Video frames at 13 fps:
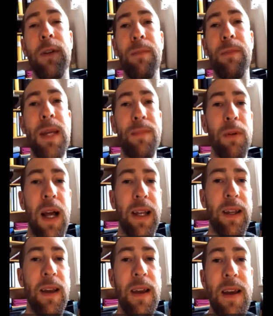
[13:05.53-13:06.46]
Different people,
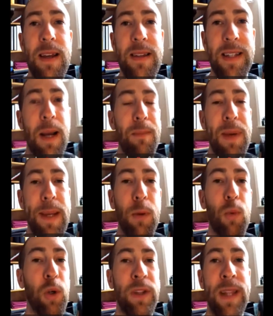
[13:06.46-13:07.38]
like, some
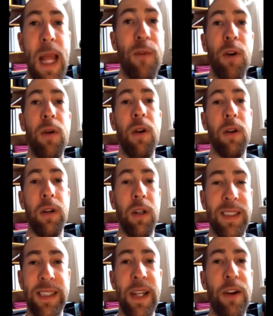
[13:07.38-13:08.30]
people would never
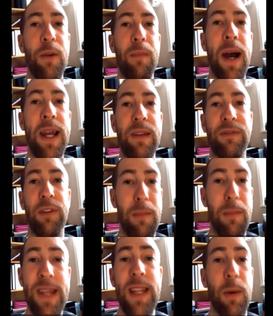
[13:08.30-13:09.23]
consider buying
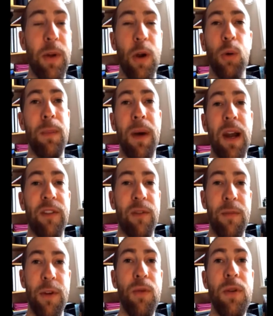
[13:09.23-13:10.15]
from me. They would only buy
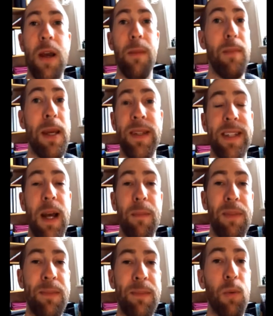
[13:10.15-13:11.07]
from you. And maybe
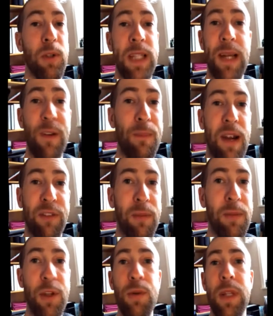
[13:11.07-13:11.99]
some people would never buy
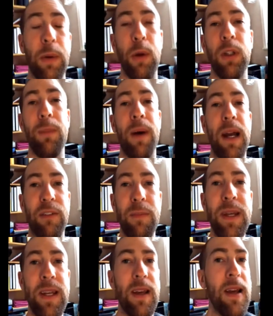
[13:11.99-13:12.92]
from you. They would only buy
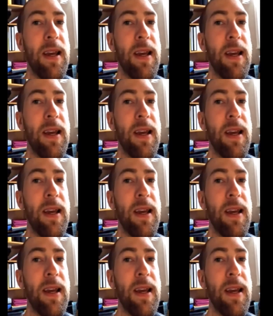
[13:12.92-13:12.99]
from me.